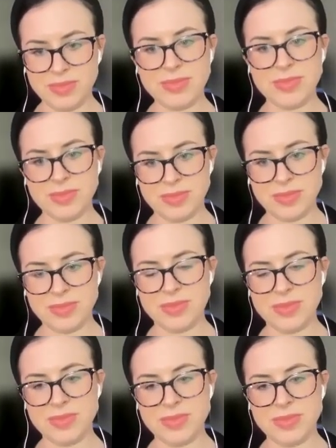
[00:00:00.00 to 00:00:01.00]

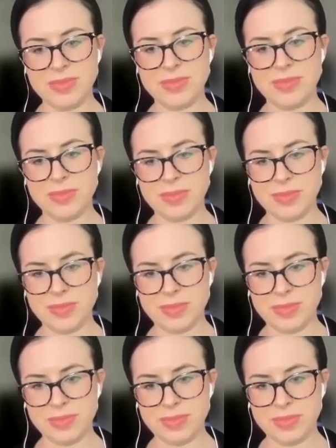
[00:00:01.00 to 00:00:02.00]

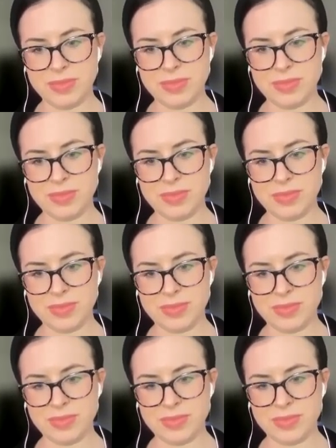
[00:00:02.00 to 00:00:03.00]

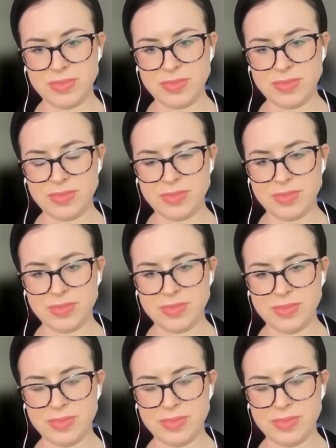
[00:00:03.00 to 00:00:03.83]
The person shown says nothing.